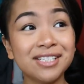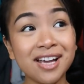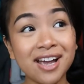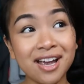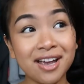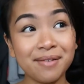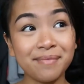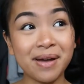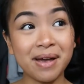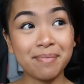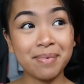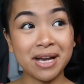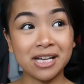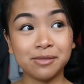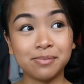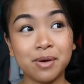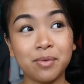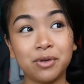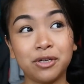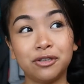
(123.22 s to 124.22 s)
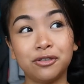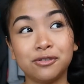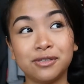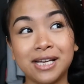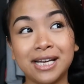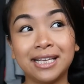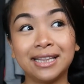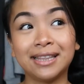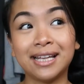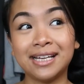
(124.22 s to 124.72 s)
time I pass by one of those
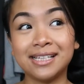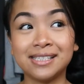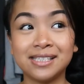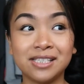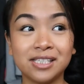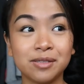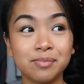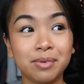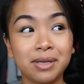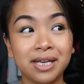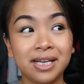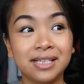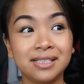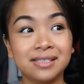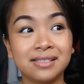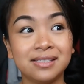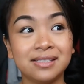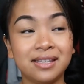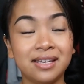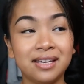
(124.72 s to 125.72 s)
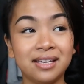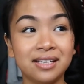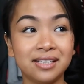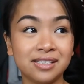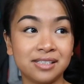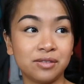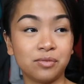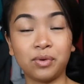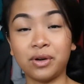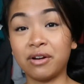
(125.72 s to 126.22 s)
like license plates
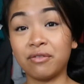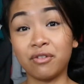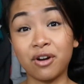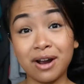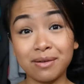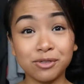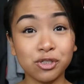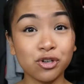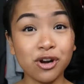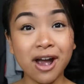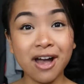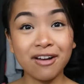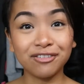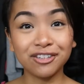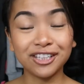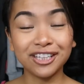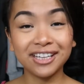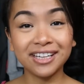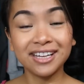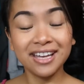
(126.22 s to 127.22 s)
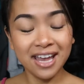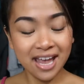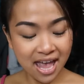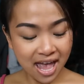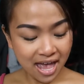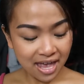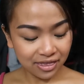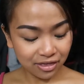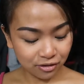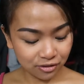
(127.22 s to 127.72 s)
things whenever I'm traveling,
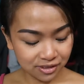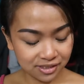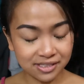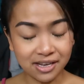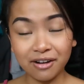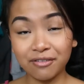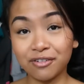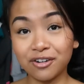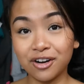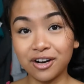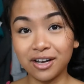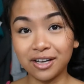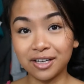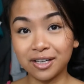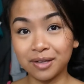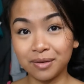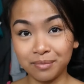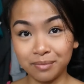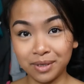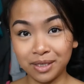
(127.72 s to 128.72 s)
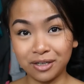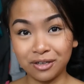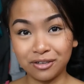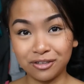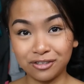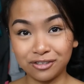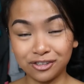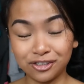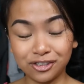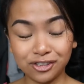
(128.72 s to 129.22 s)
there's never a
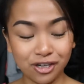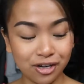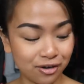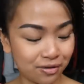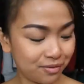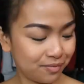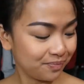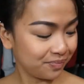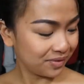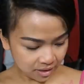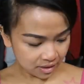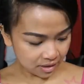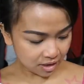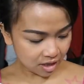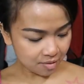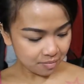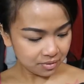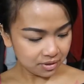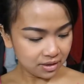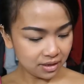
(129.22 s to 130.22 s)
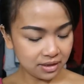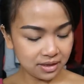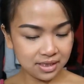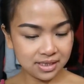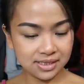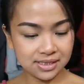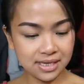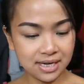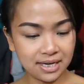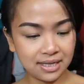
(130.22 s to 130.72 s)
Camille. So a couple of the
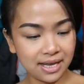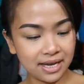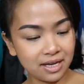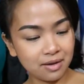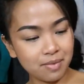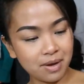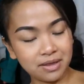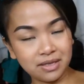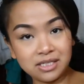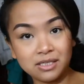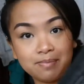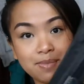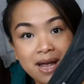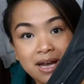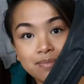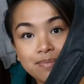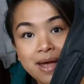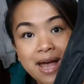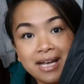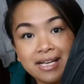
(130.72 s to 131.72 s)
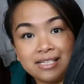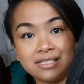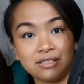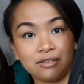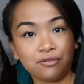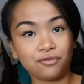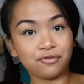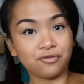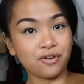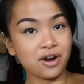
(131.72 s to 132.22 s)
things that I like about this backpack is
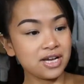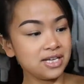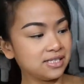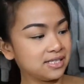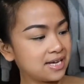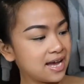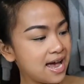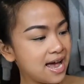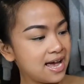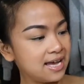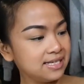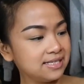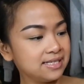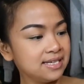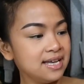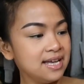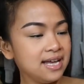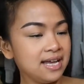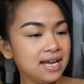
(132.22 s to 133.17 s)
the front has